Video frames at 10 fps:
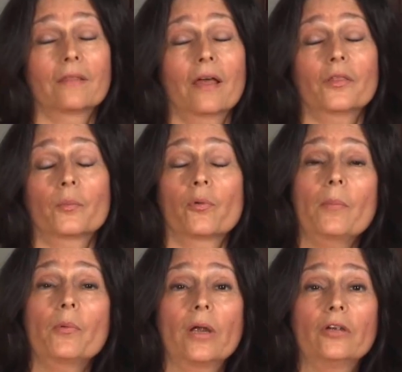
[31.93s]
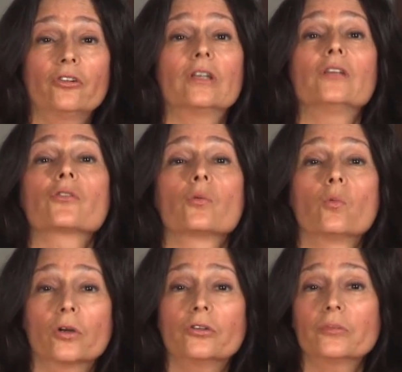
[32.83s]
that the preparation is the
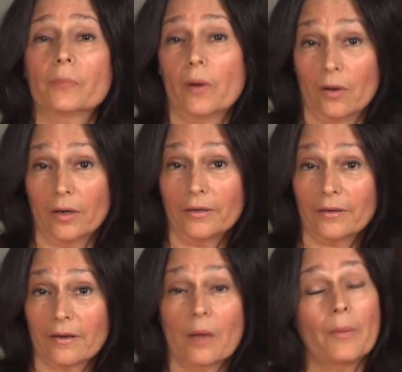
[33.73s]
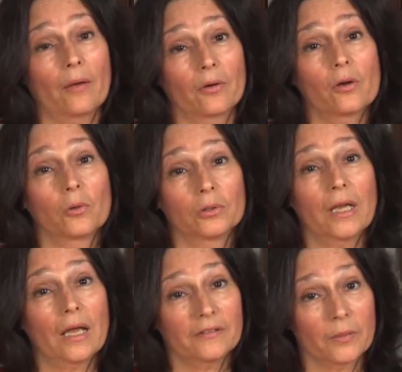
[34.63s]
worst part about a
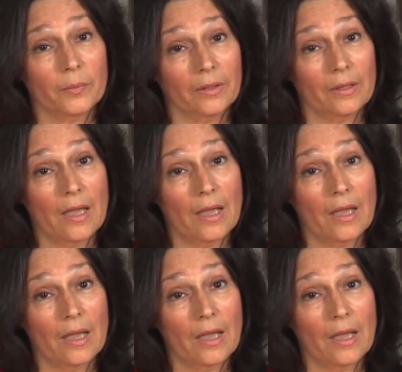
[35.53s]
colonoscopy,